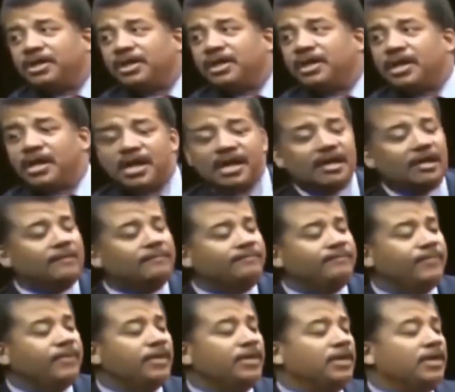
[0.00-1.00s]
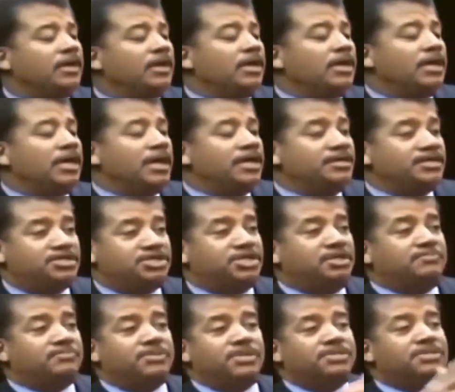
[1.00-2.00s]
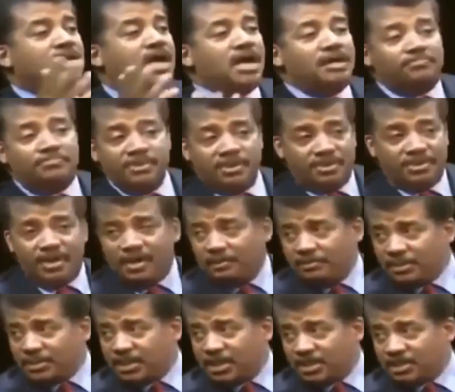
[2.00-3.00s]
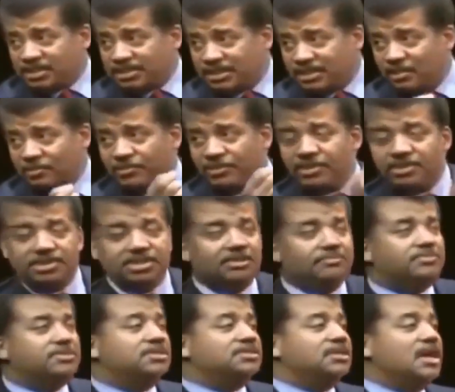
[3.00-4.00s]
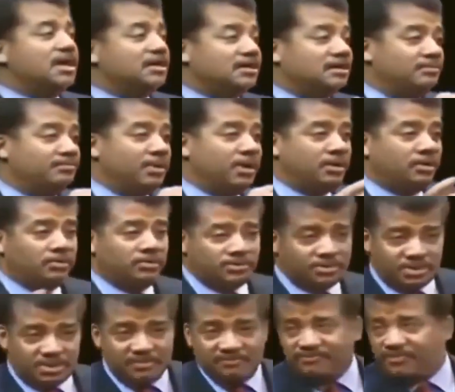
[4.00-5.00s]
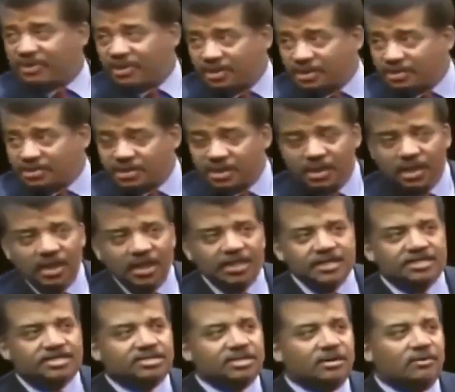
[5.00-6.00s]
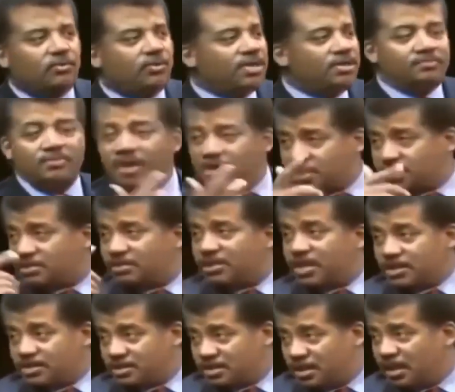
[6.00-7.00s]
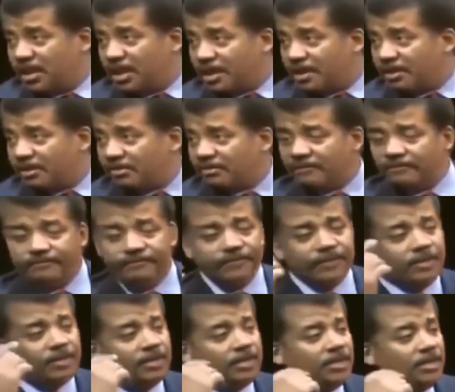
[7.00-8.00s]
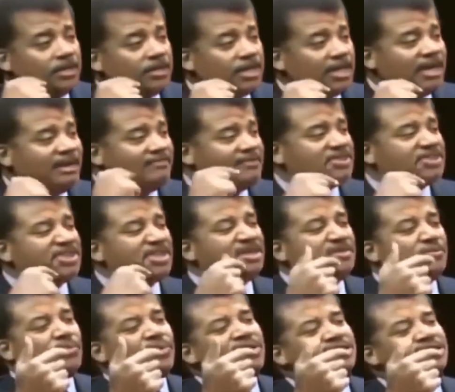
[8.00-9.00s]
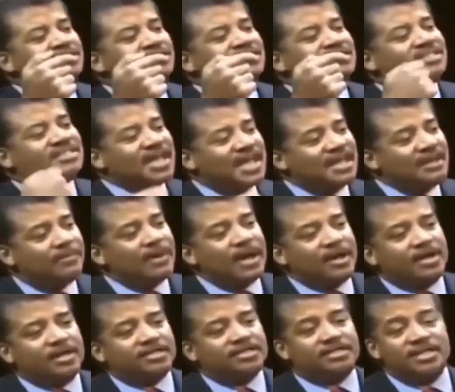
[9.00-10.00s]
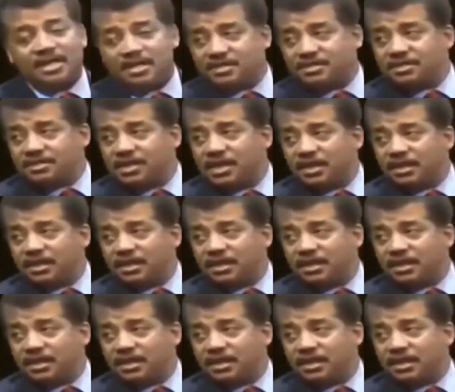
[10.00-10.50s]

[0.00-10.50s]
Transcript: DNA. And the chimp does not build the Hubble telescope, and the chimp does not compose symphonies. So we must then declare that everything we say about us that is